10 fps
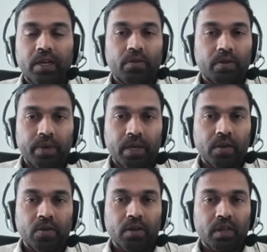
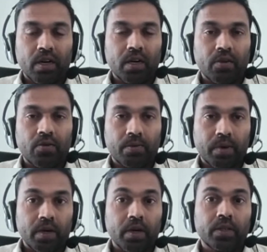developing or the underdeveloped
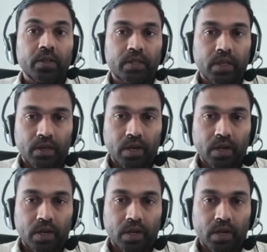countries